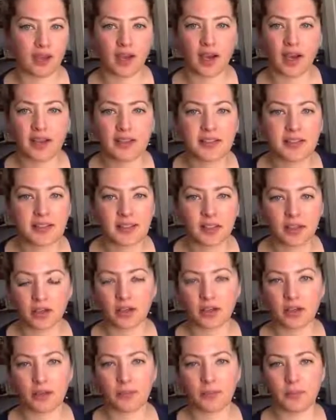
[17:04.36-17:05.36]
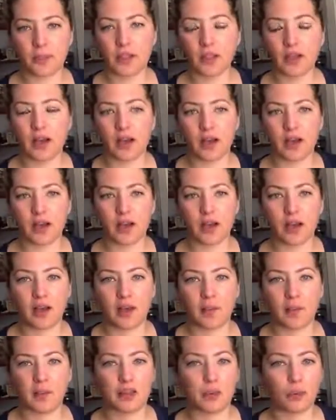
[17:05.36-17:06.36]
eye serum
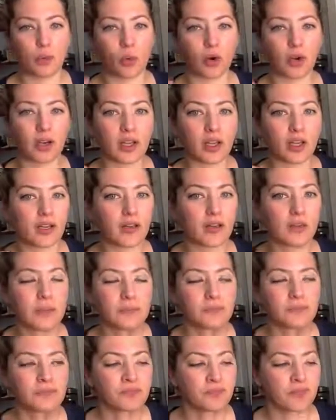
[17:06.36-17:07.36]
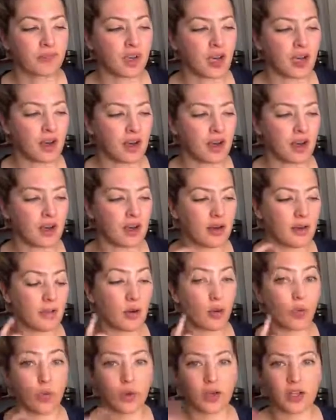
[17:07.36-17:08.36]
in the morning,
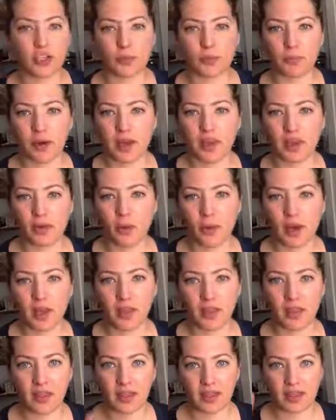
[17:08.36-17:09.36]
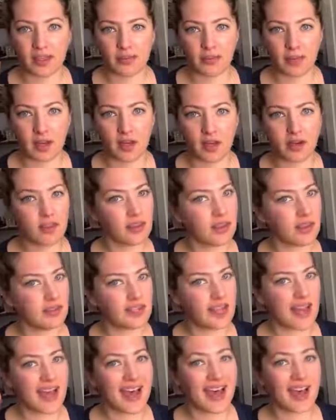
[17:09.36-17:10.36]
which, by the way, this month is
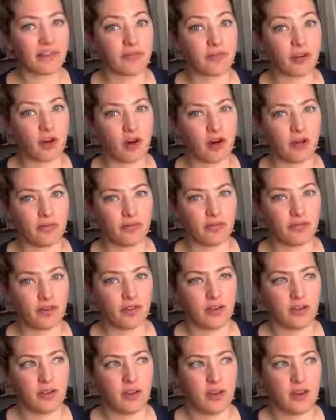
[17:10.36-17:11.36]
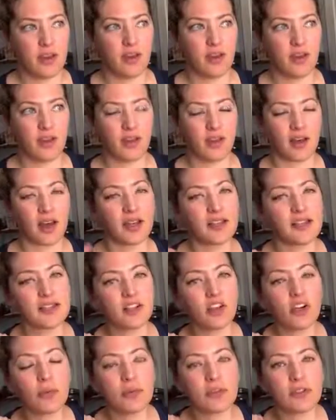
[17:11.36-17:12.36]
half off. The eye
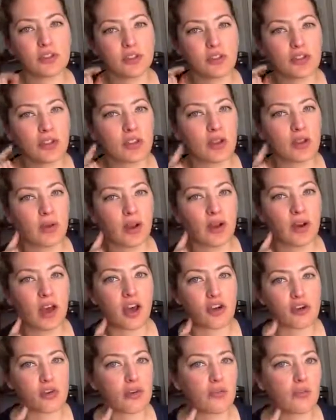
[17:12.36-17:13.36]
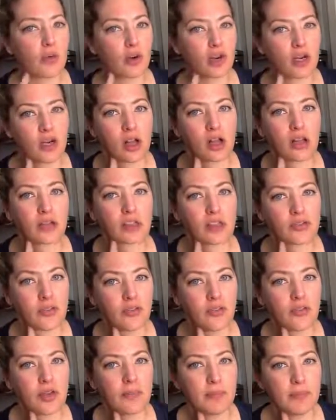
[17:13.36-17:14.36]
serum is usually around $140 for
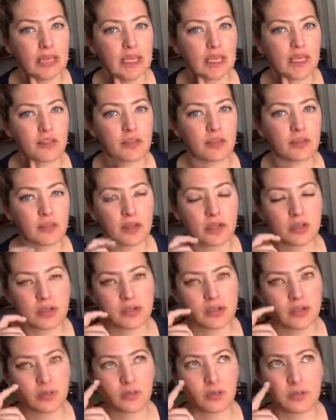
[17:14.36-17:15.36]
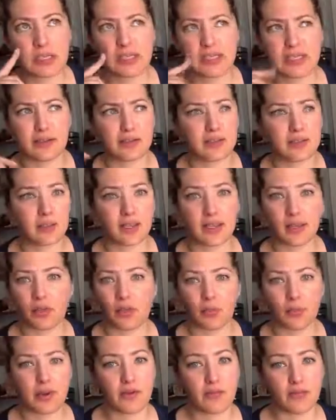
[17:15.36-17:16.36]
VIP customers. It retails at like
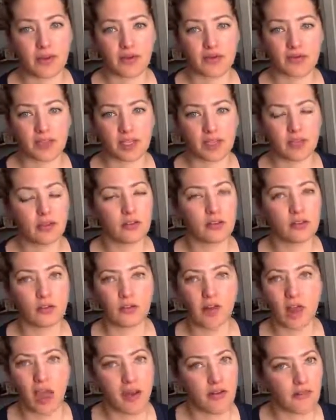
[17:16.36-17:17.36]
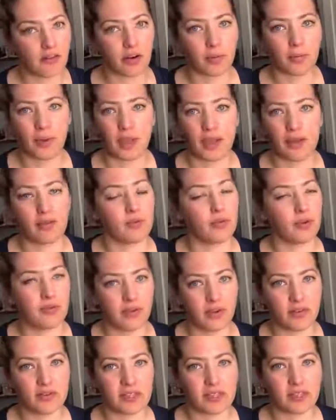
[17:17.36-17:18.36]
$350. Don't ever pay
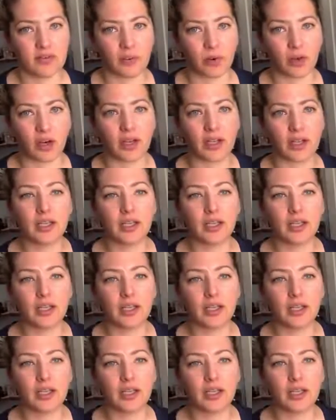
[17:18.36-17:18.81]
$350 for it.